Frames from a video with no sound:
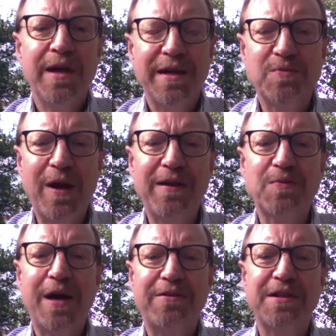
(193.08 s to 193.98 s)
as well as
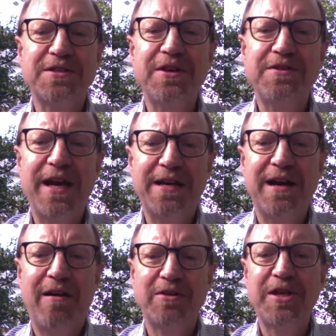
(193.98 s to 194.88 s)
whether its new
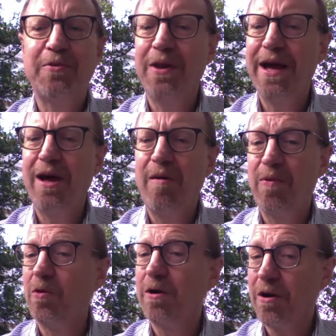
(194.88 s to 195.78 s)
technology will help
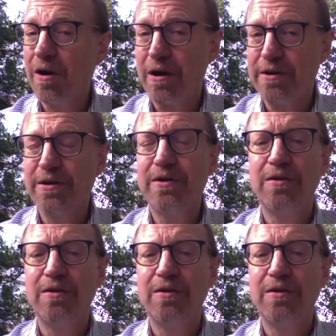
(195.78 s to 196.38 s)
or hurt